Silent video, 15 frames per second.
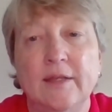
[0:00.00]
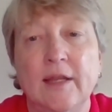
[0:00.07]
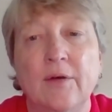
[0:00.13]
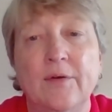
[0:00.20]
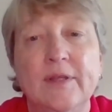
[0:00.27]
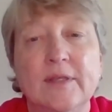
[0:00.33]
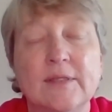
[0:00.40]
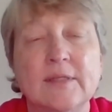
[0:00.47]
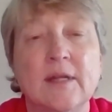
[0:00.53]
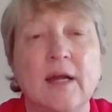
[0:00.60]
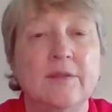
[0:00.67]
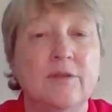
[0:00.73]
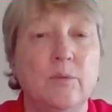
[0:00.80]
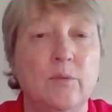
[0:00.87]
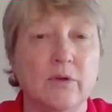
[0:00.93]
Now, it is
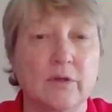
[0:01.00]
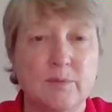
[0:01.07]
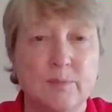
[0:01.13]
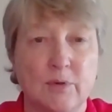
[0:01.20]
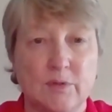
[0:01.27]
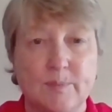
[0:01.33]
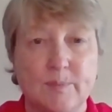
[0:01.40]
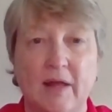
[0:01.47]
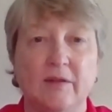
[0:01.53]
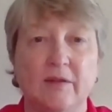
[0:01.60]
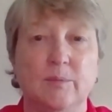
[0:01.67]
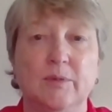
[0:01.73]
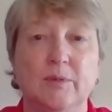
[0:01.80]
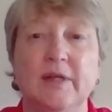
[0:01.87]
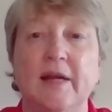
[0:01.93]
not the world's most
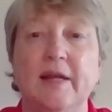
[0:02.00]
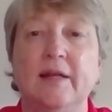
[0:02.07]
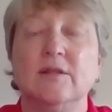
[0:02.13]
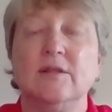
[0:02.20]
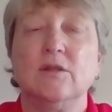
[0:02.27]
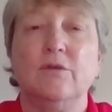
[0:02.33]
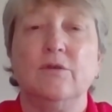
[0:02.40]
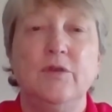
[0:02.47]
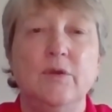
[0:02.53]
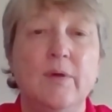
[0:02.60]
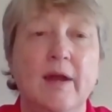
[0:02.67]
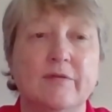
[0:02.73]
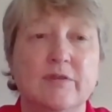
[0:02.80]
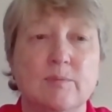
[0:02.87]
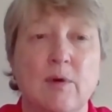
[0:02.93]
palatable diet. So if you
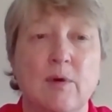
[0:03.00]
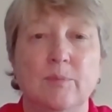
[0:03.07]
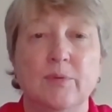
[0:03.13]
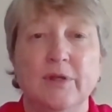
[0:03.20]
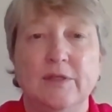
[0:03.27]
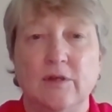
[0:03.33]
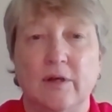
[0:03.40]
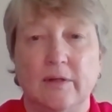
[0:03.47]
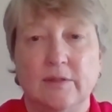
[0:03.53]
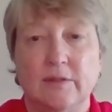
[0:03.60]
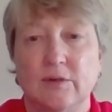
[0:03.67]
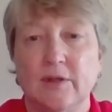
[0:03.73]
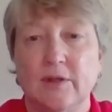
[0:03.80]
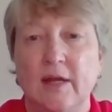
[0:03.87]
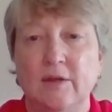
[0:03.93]
have small breed dogs
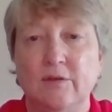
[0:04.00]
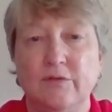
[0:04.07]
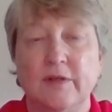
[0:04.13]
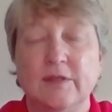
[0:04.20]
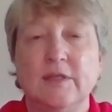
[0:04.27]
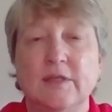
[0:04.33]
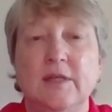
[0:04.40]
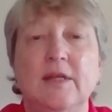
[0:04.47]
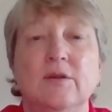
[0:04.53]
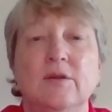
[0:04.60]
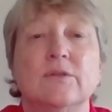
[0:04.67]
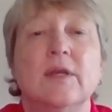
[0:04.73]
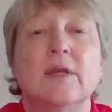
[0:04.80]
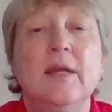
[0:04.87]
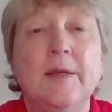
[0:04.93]
that are kind of fussy
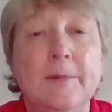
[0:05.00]
eaters,